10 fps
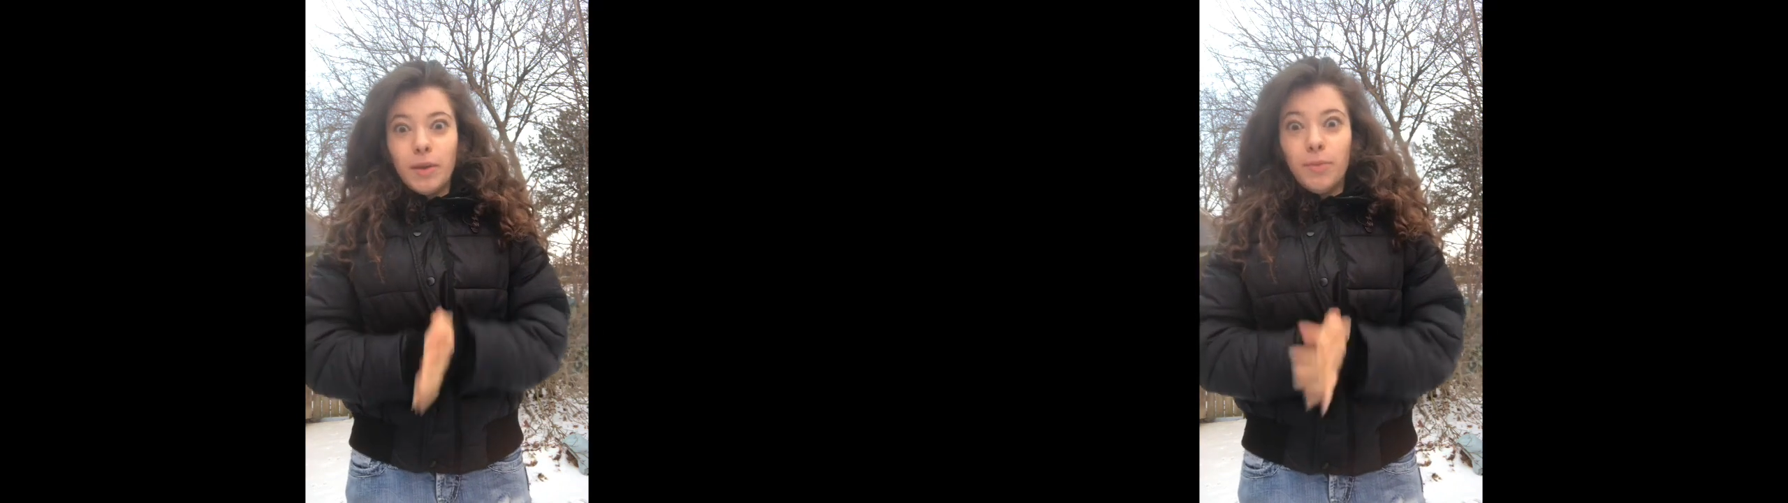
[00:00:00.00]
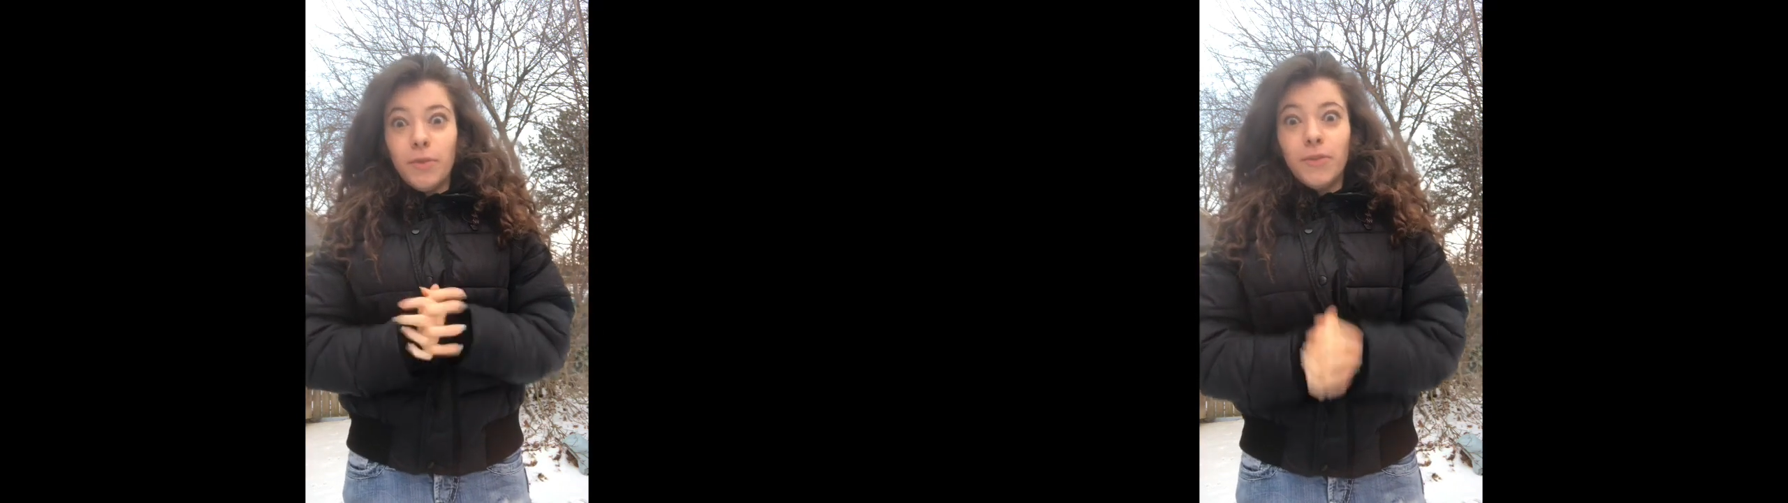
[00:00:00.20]

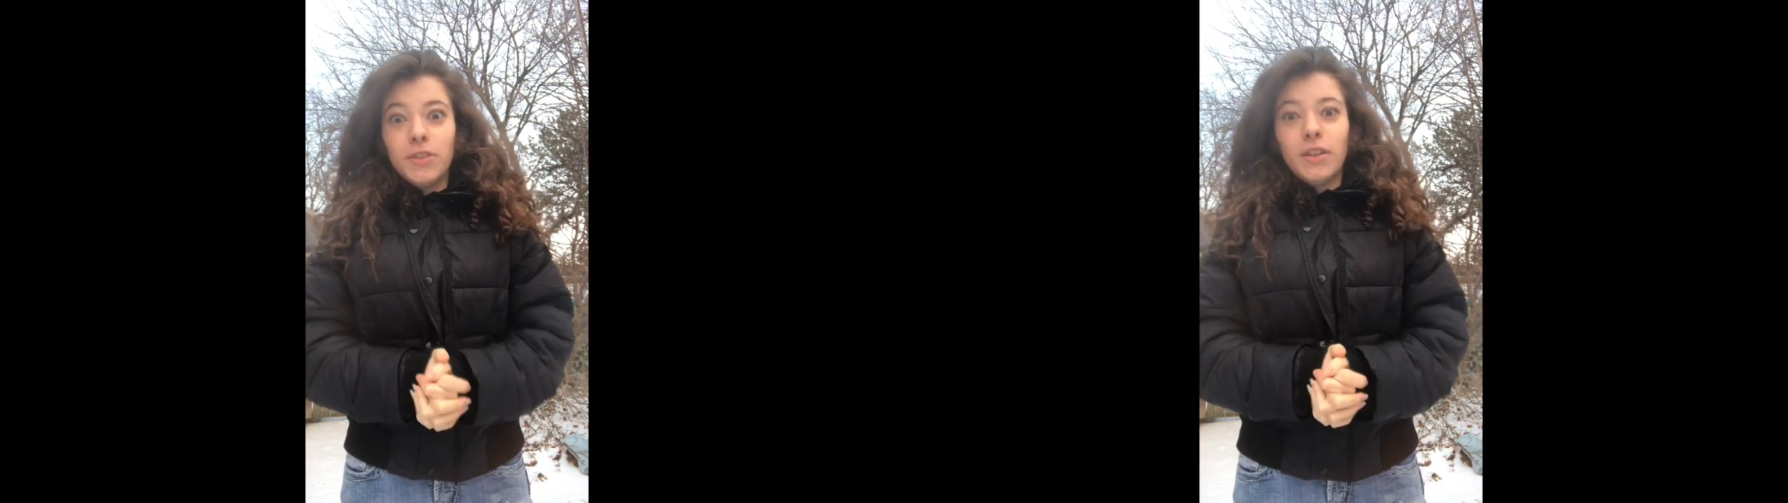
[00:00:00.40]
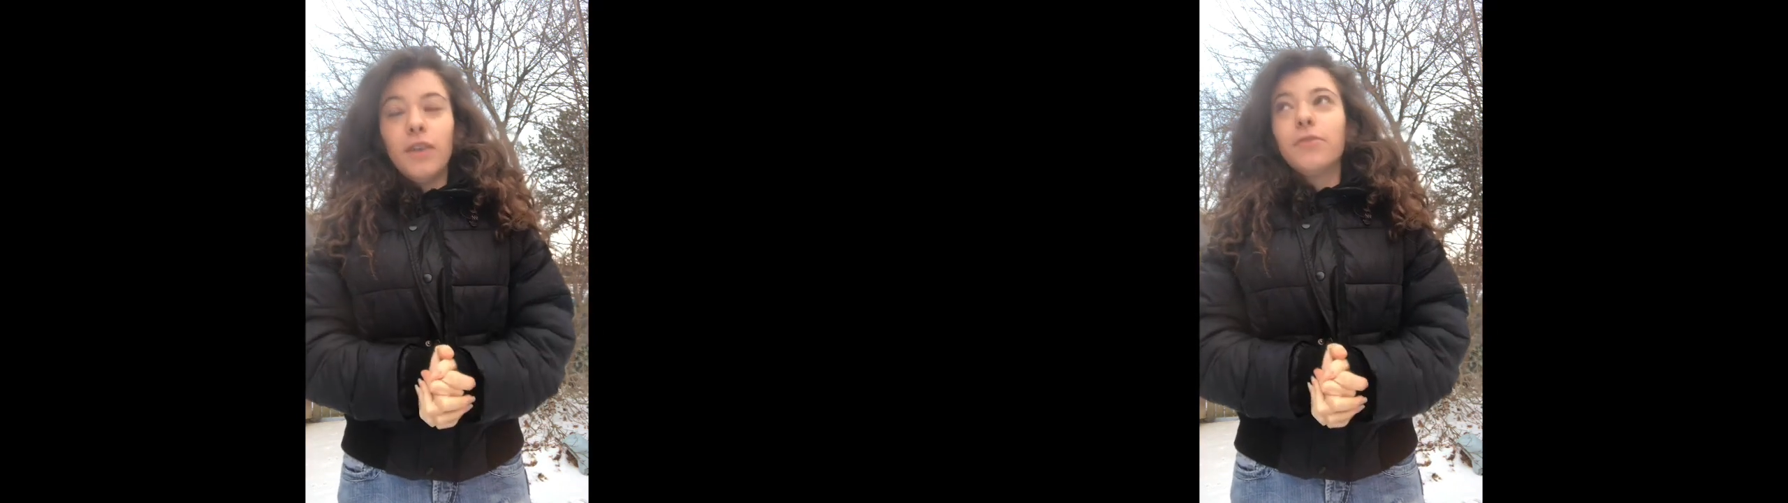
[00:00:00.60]
people for
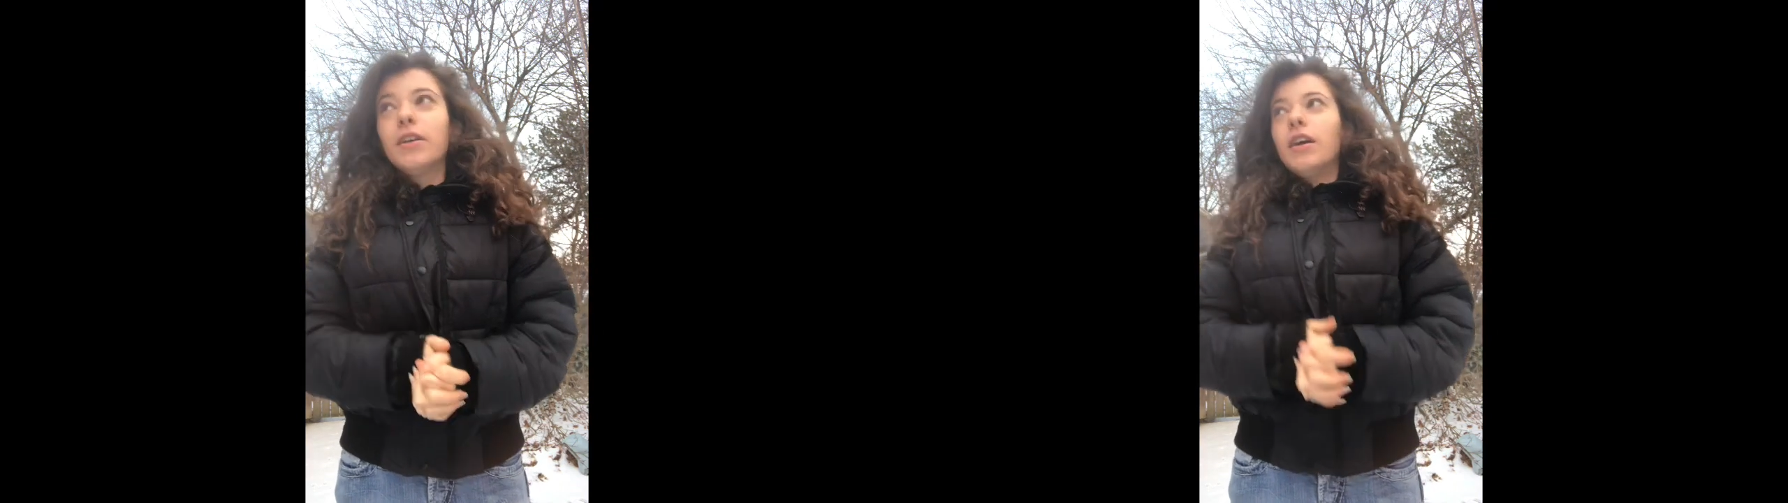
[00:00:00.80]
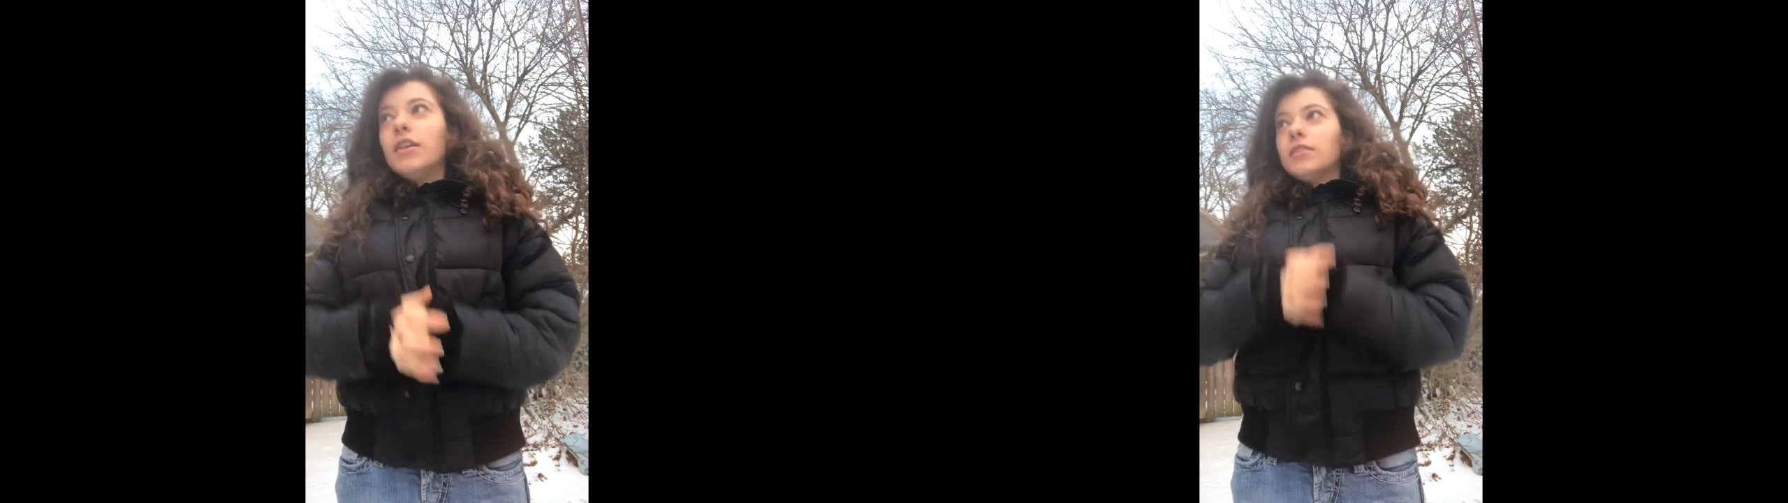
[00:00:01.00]
stuff.
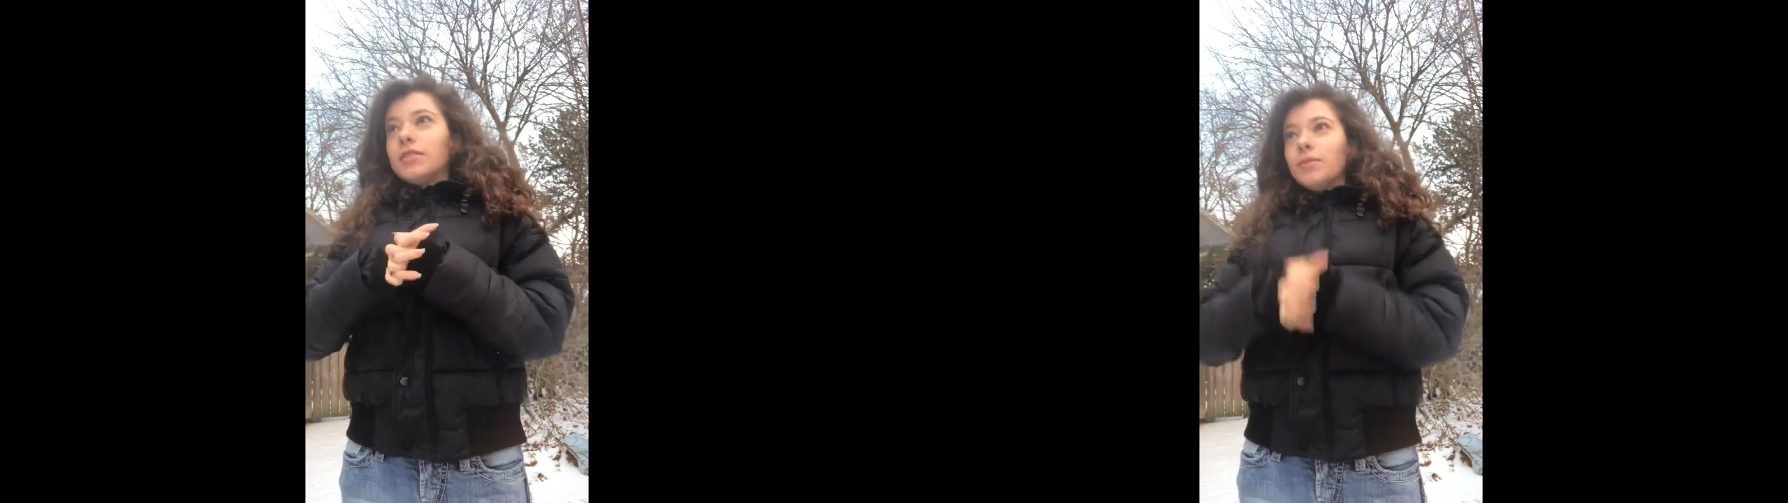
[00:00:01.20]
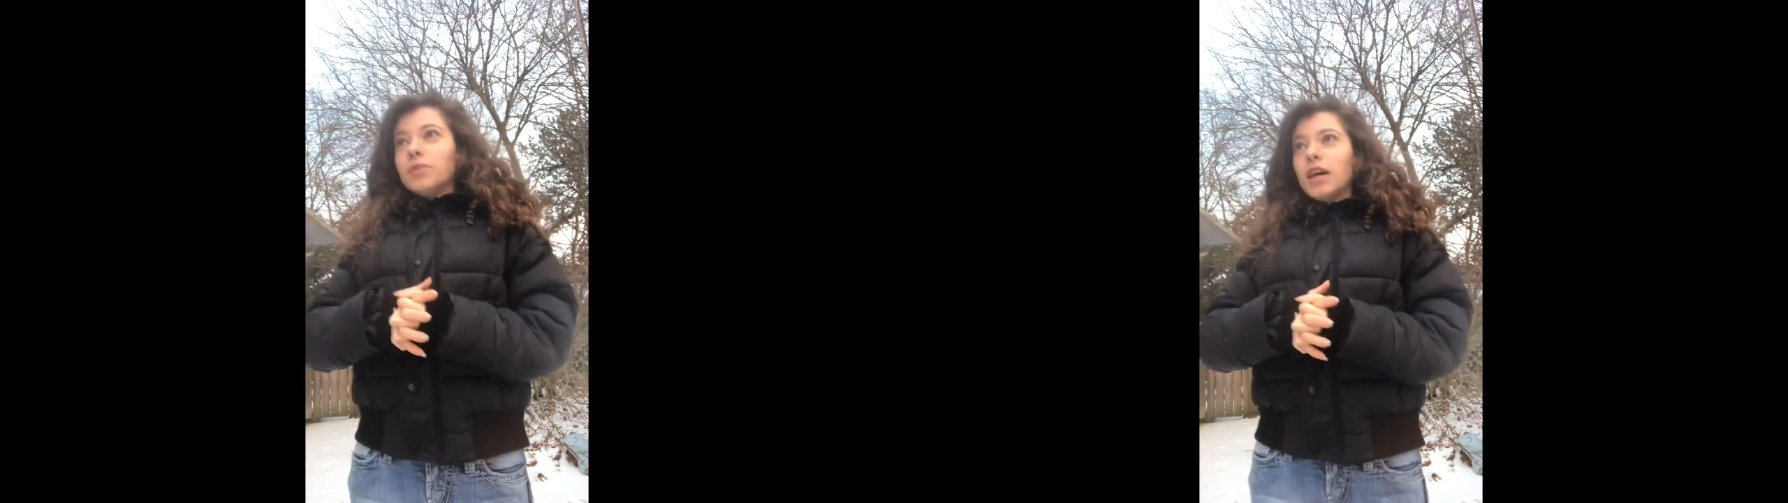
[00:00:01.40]

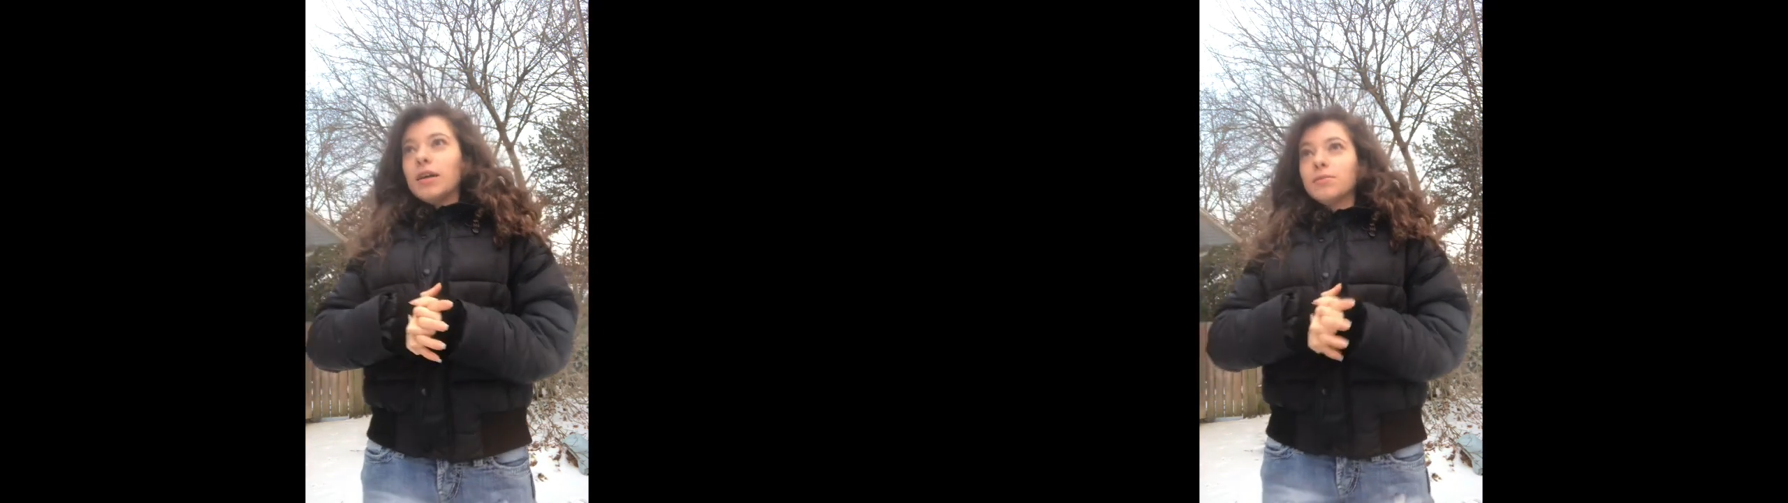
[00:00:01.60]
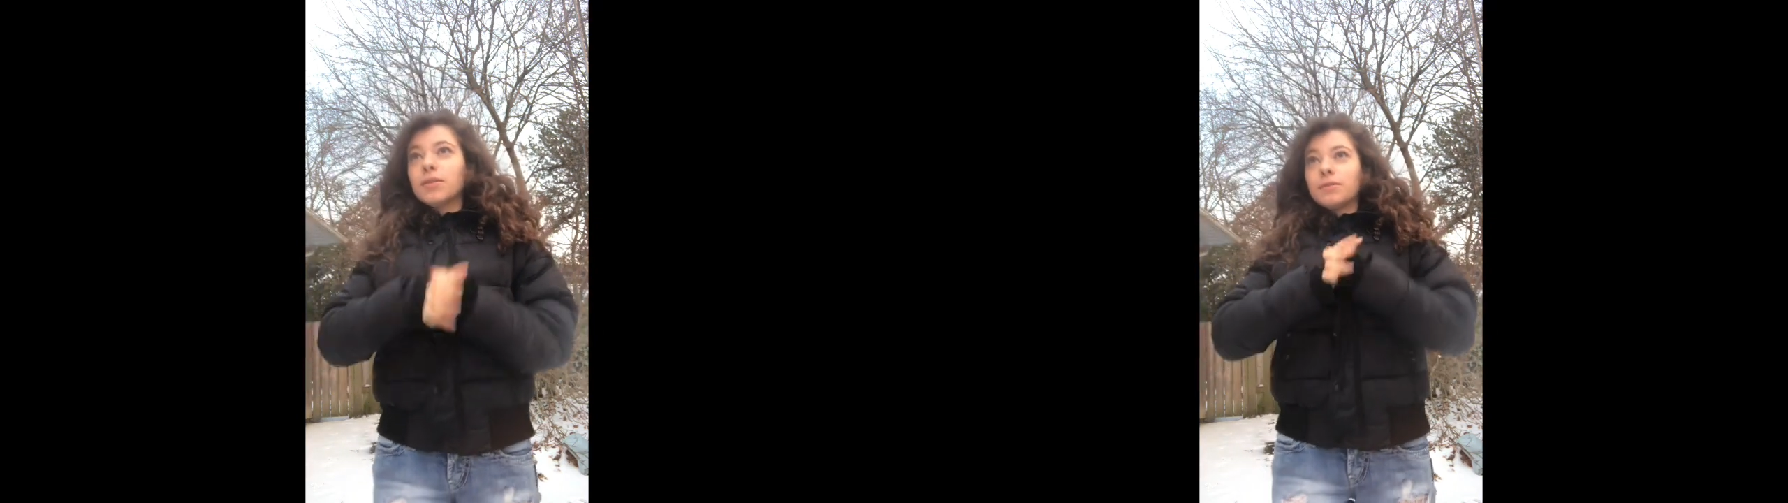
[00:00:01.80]

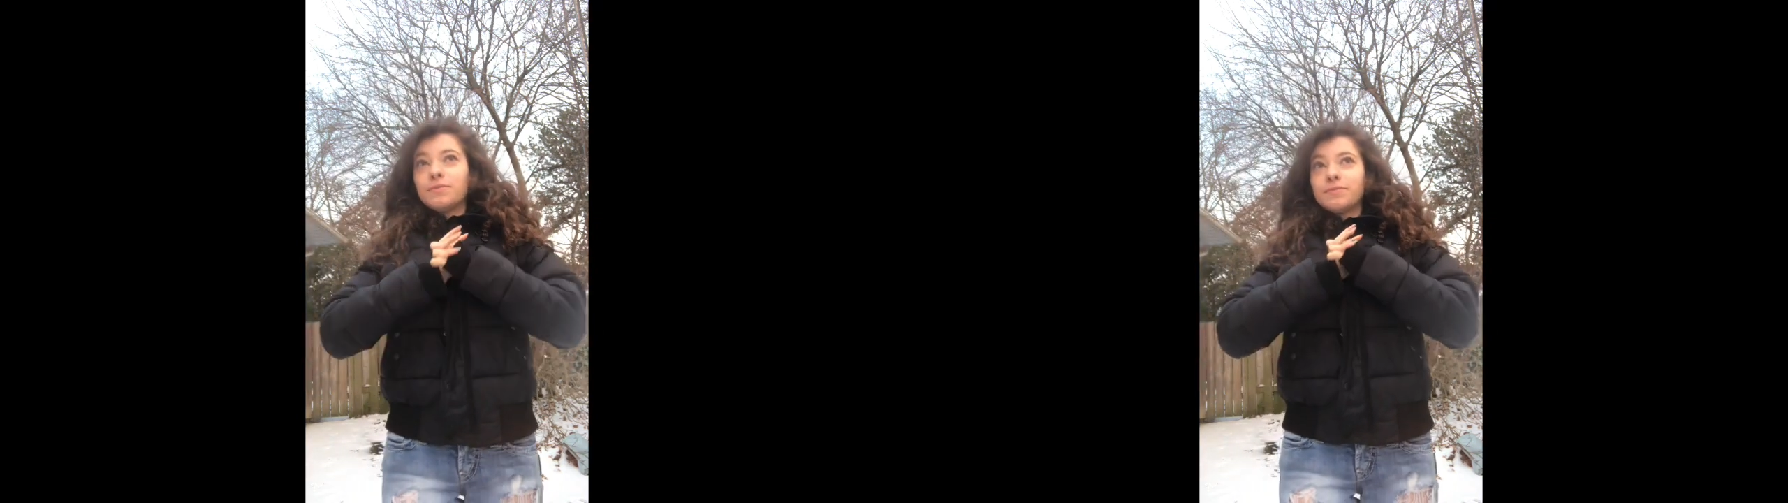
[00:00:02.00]
Sometimes,